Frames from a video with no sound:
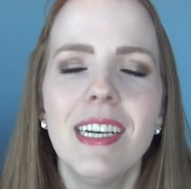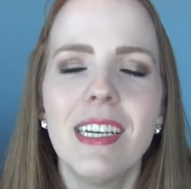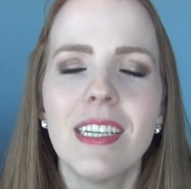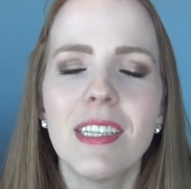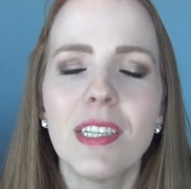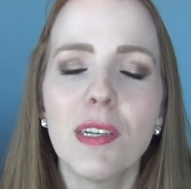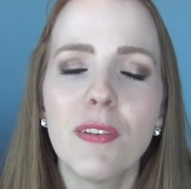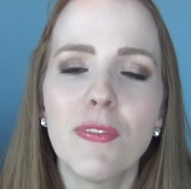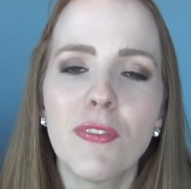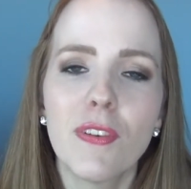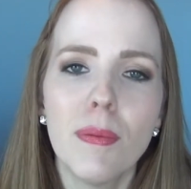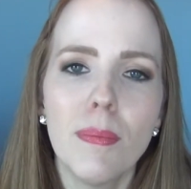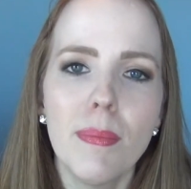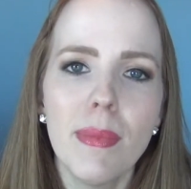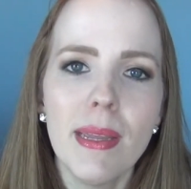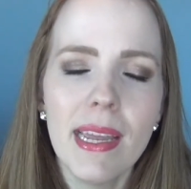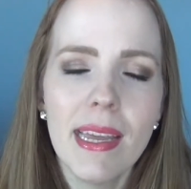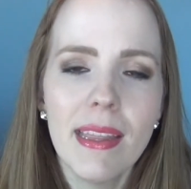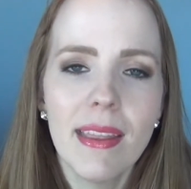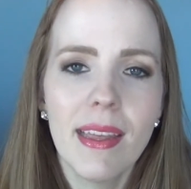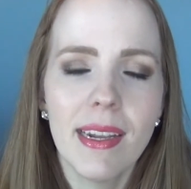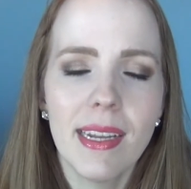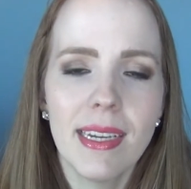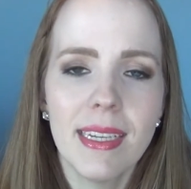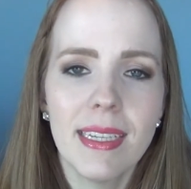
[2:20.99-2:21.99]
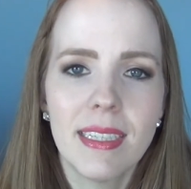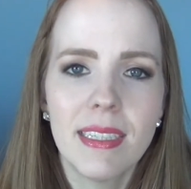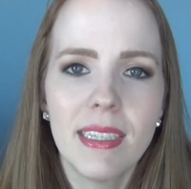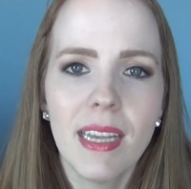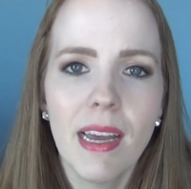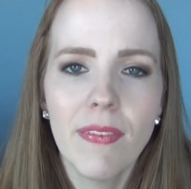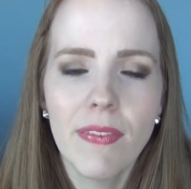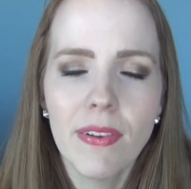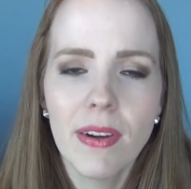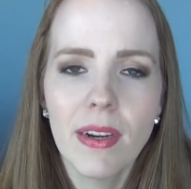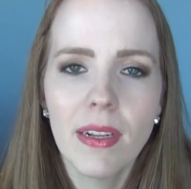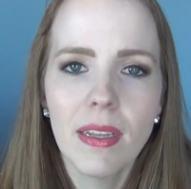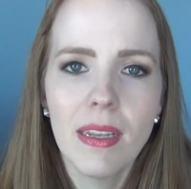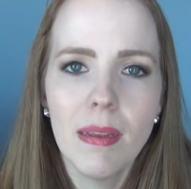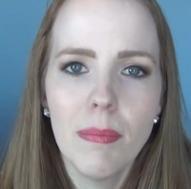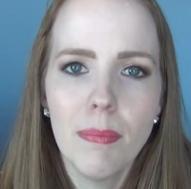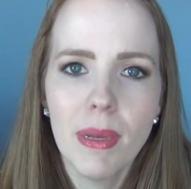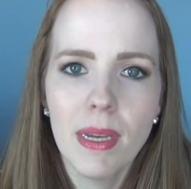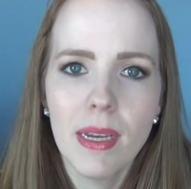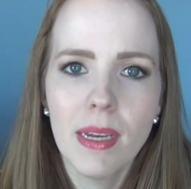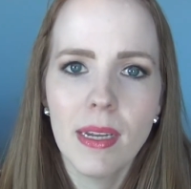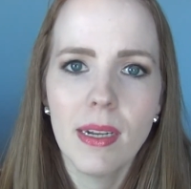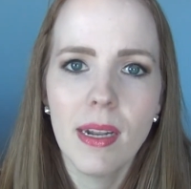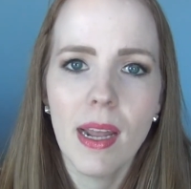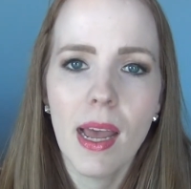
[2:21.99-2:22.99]
So for me, that has definitely
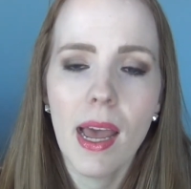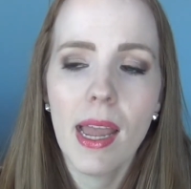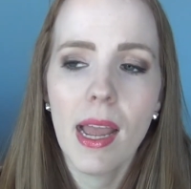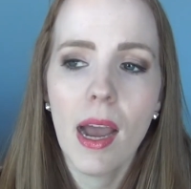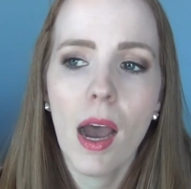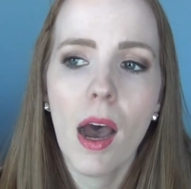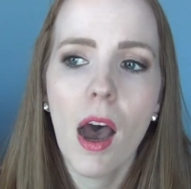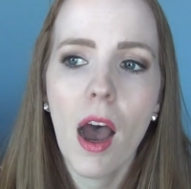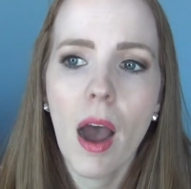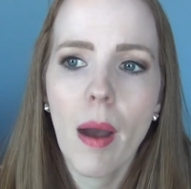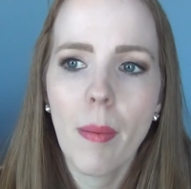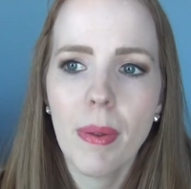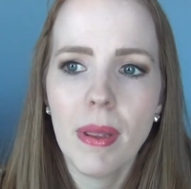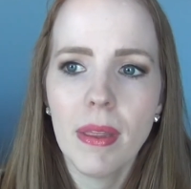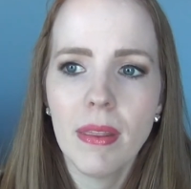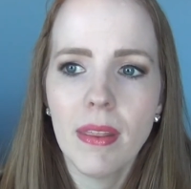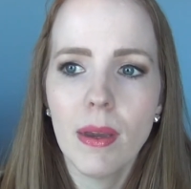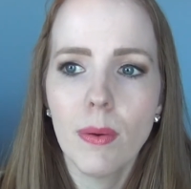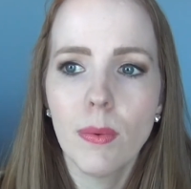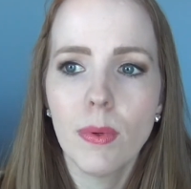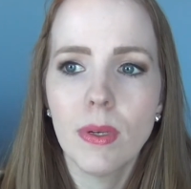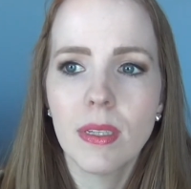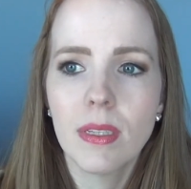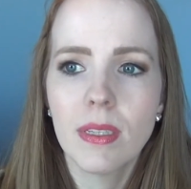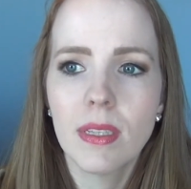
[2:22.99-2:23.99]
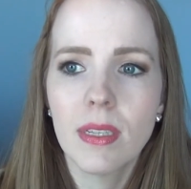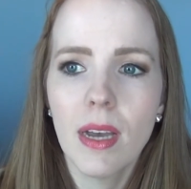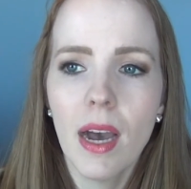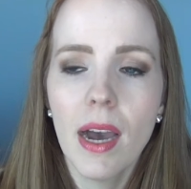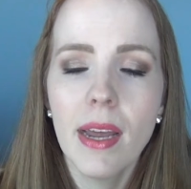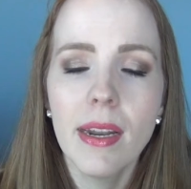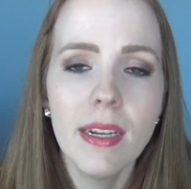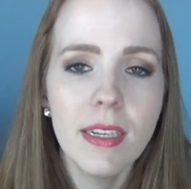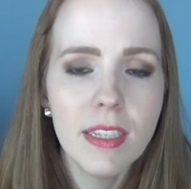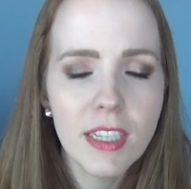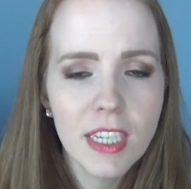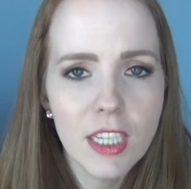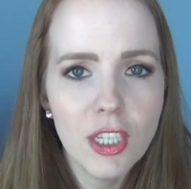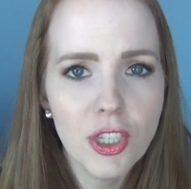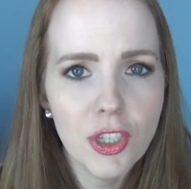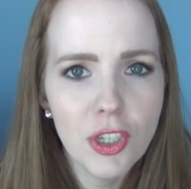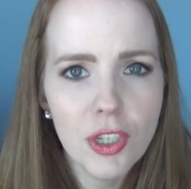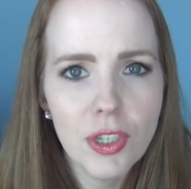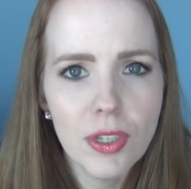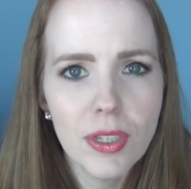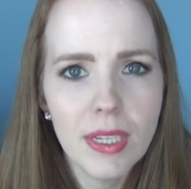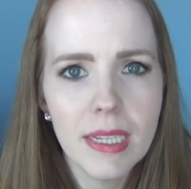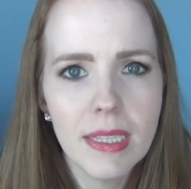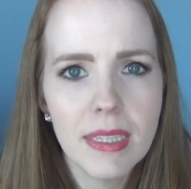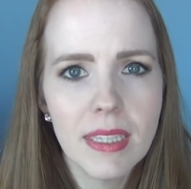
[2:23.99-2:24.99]
been a hobby that was
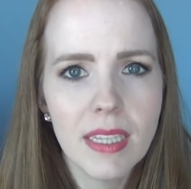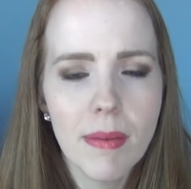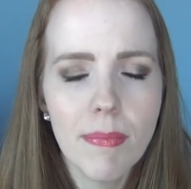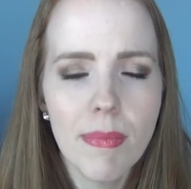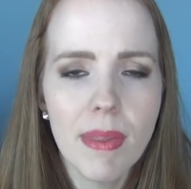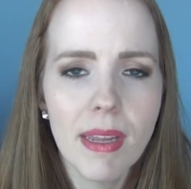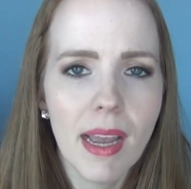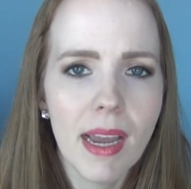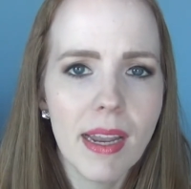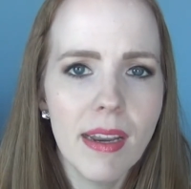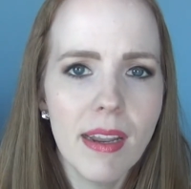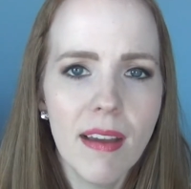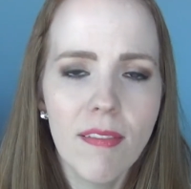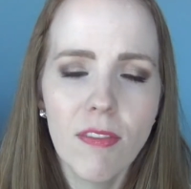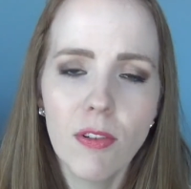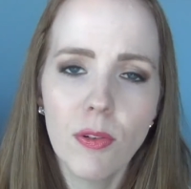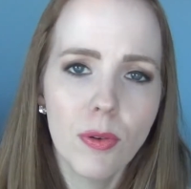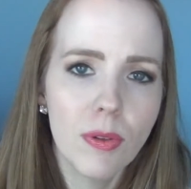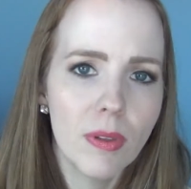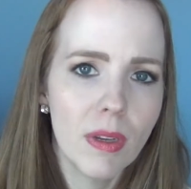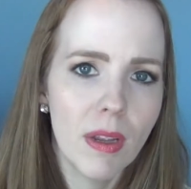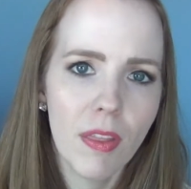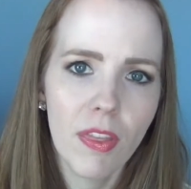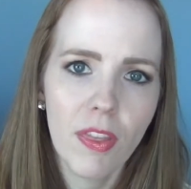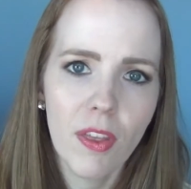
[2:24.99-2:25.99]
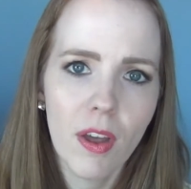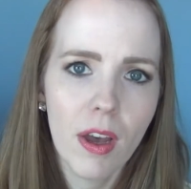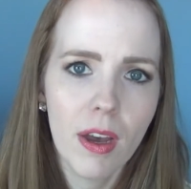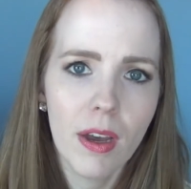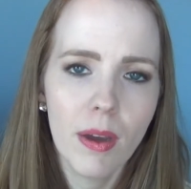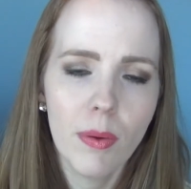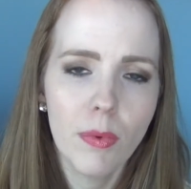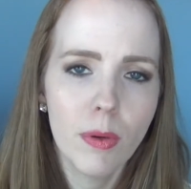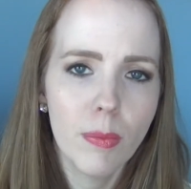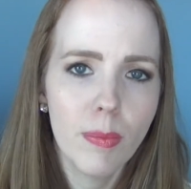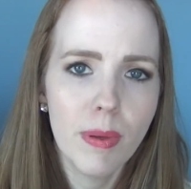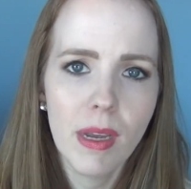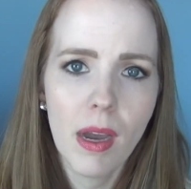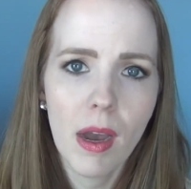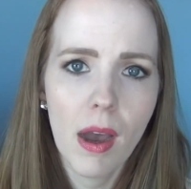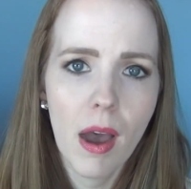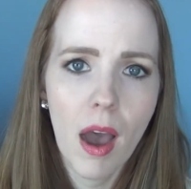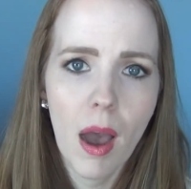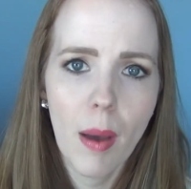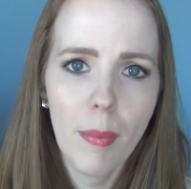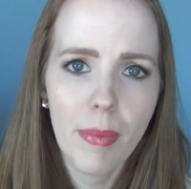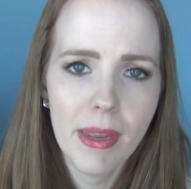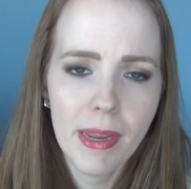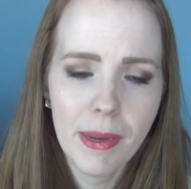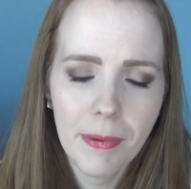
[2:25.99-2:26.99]
unintentional and something I never really thought would be a
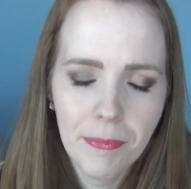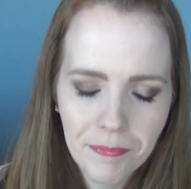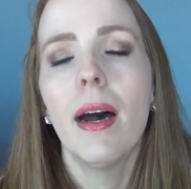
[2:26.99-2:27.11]
hobby.